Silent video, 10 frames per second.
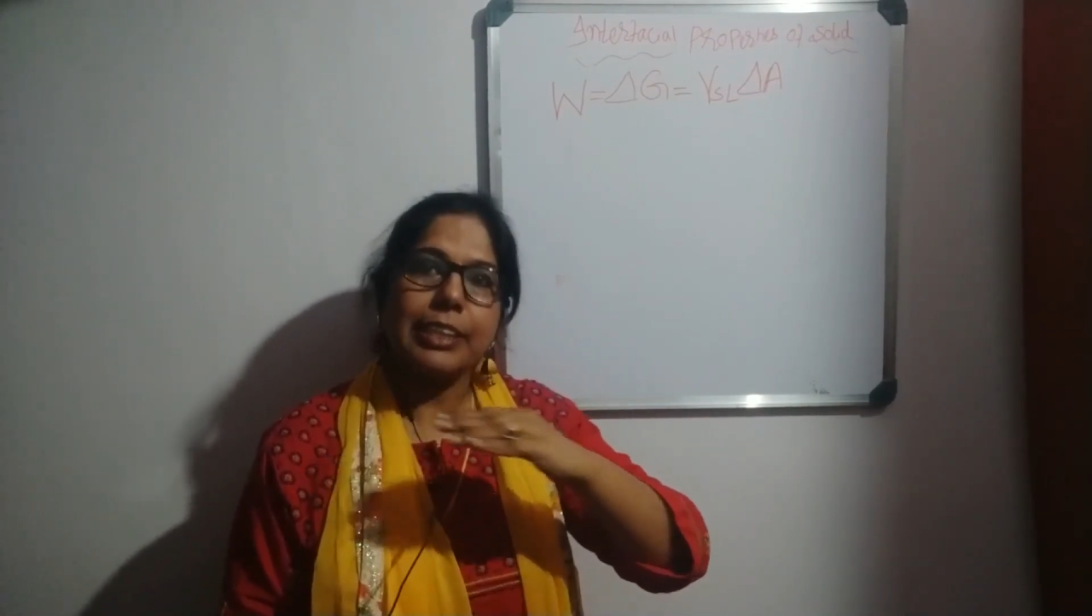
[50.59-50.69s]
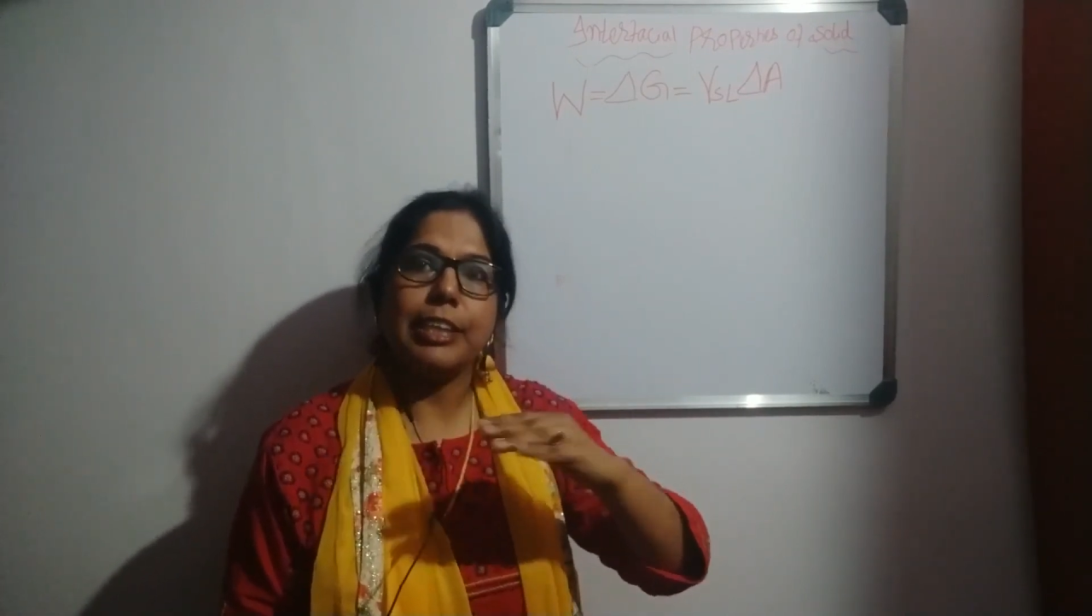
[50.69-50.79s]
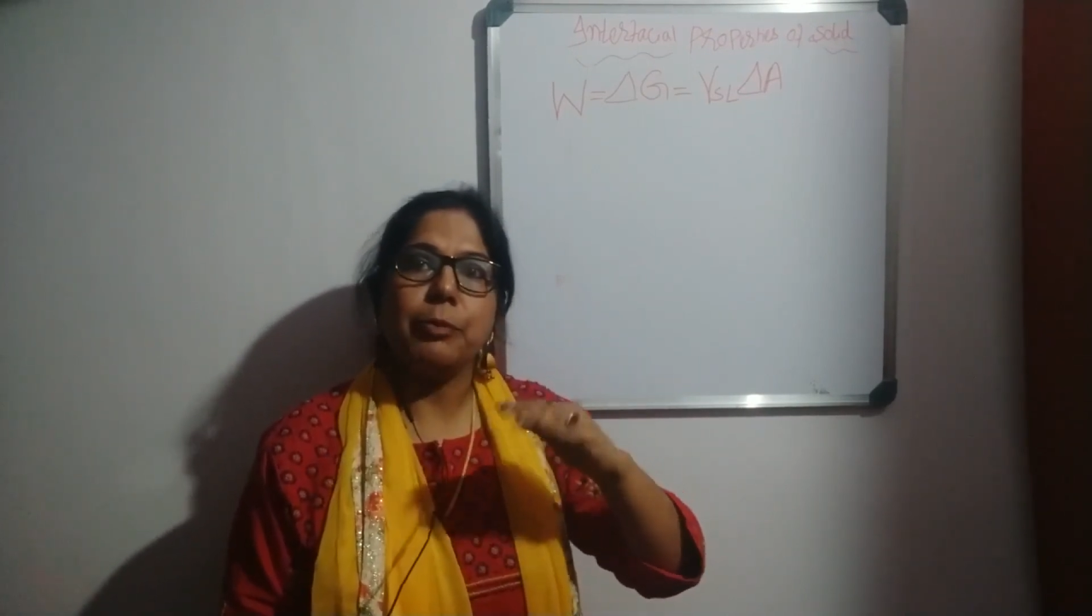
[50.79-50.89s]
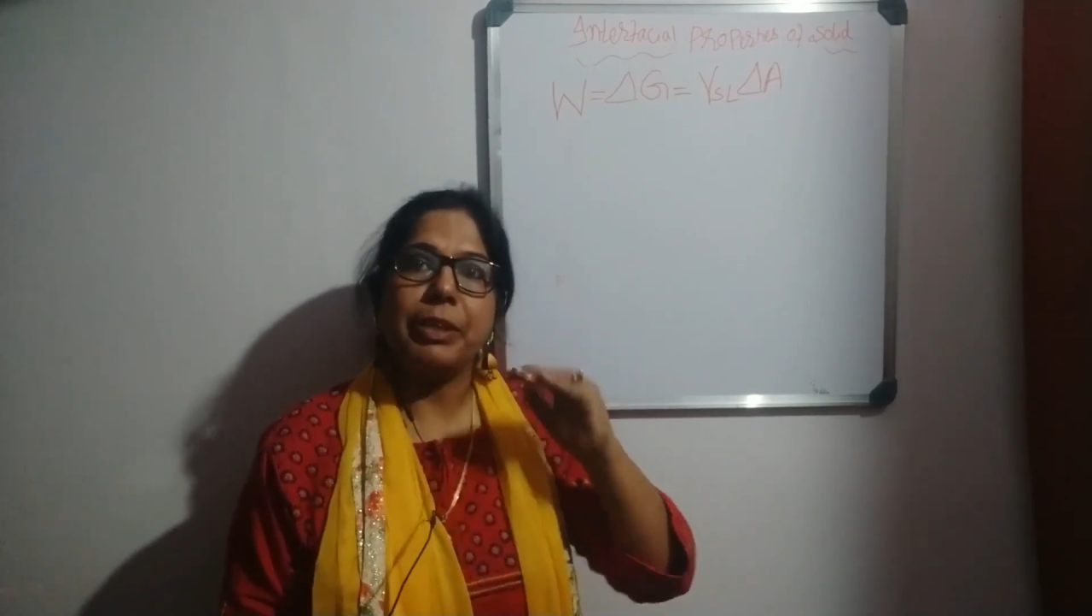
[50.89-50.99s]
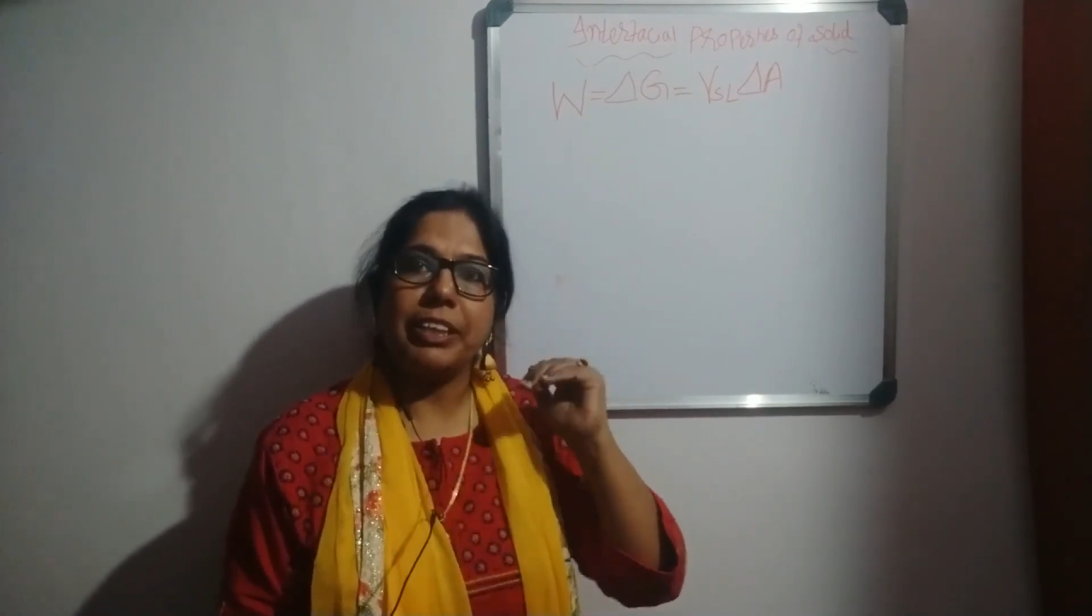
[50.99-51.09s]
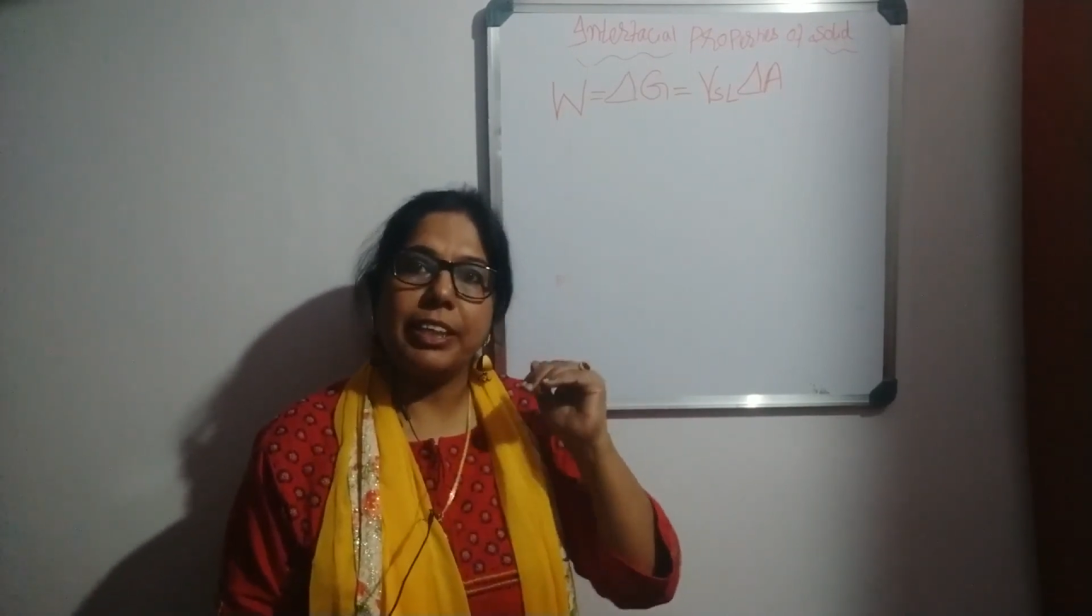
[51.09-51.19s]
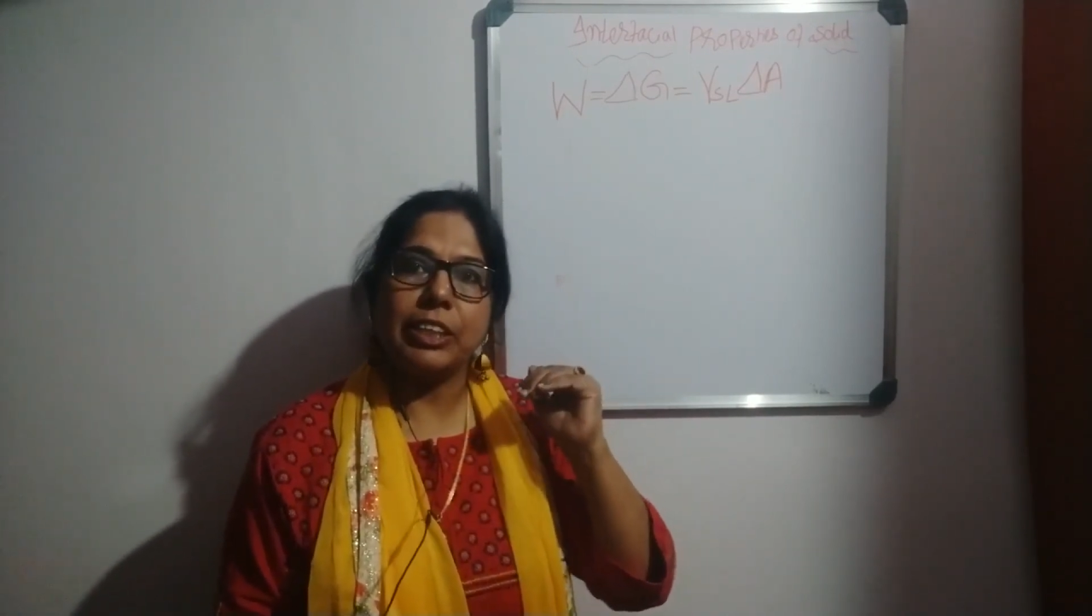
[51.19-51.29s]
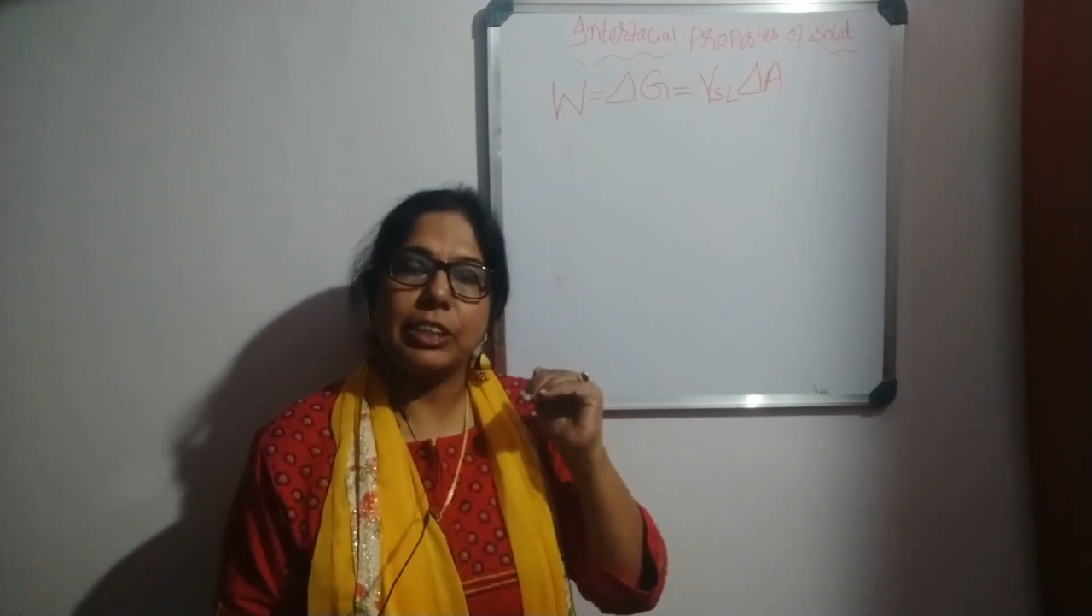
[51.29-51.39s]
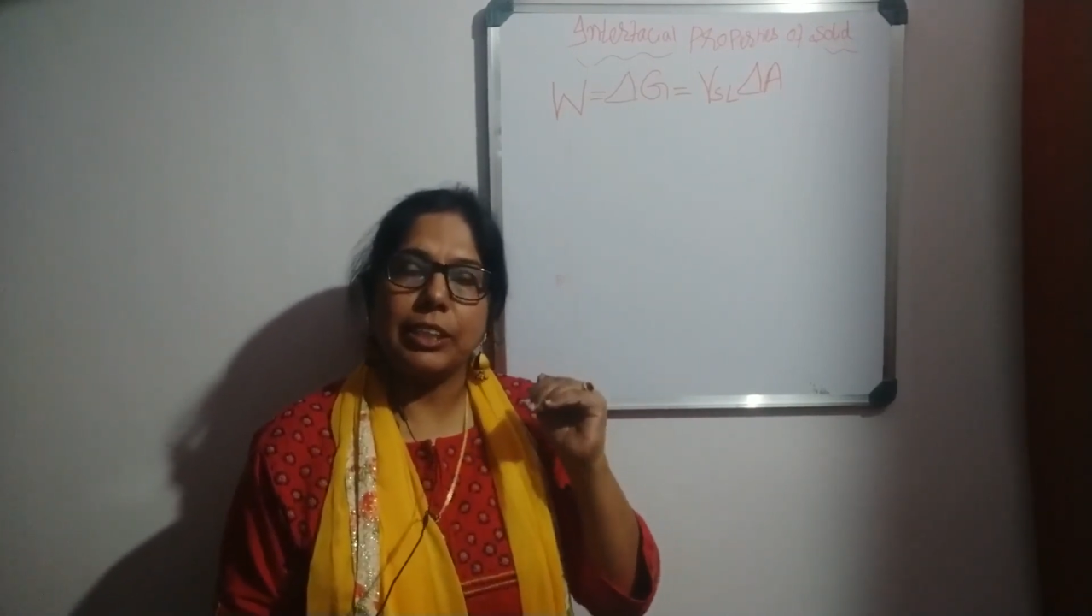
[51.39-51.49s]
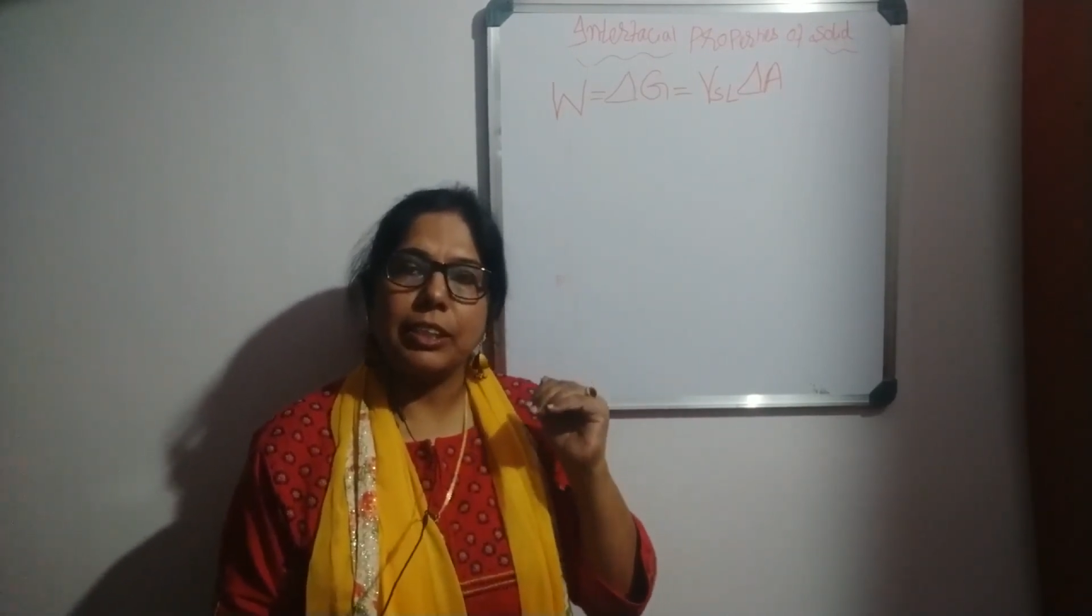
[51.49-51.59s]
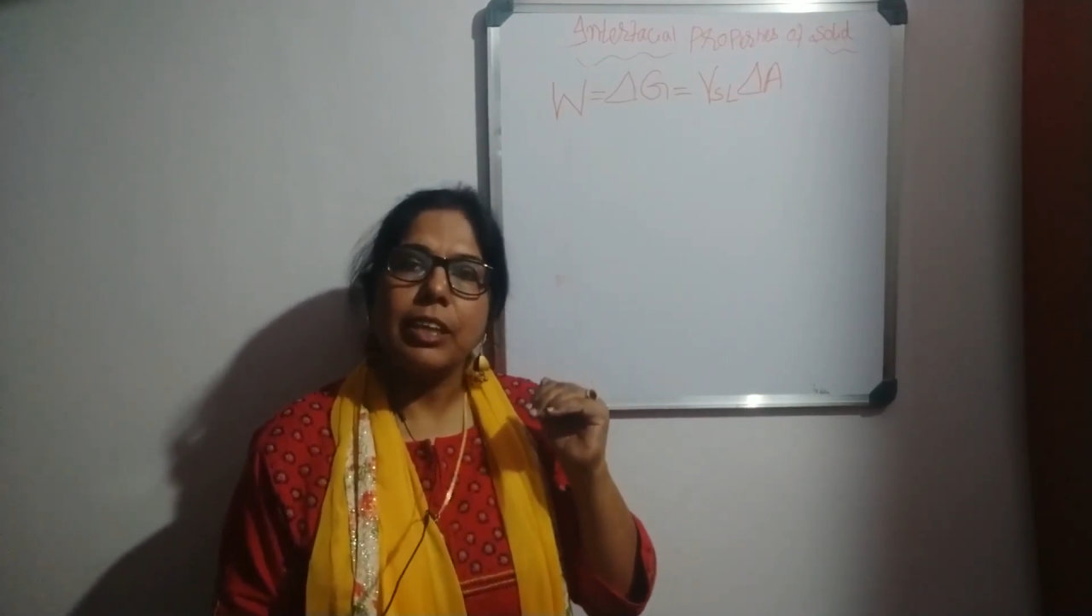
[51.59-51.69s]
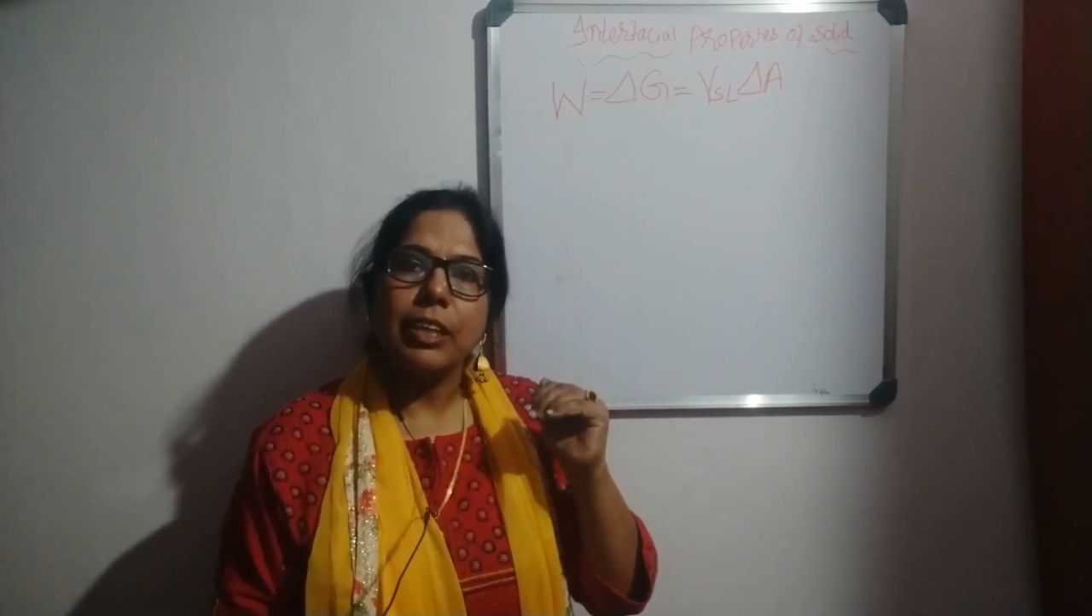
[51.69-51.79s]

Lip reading: sedimentation.